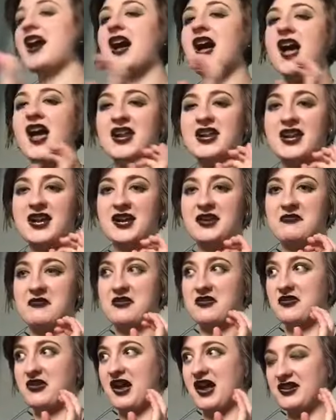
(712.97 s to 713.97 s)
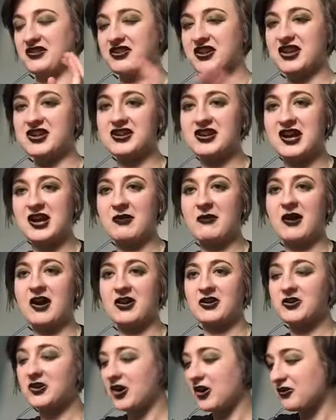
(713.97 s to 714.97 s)
And now, I tell you now, I
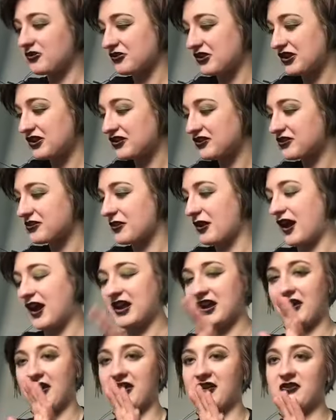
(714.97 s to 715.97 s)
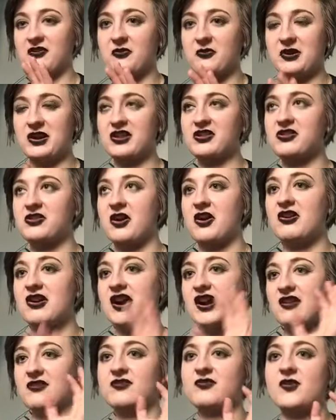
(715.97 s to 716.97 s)
got this and I when I saw it,
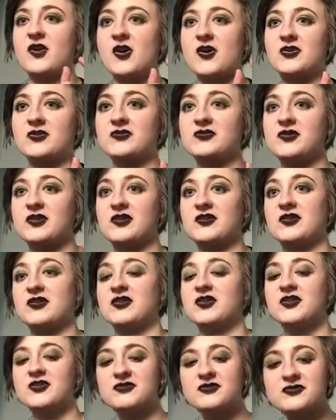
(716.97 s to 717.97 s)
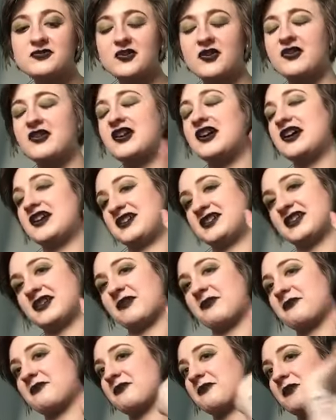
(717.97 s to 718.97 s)
I fell for love for it and
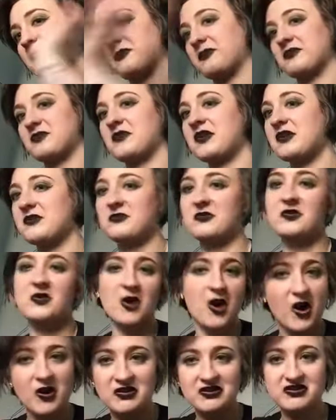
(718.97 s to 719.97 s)
I, it was calm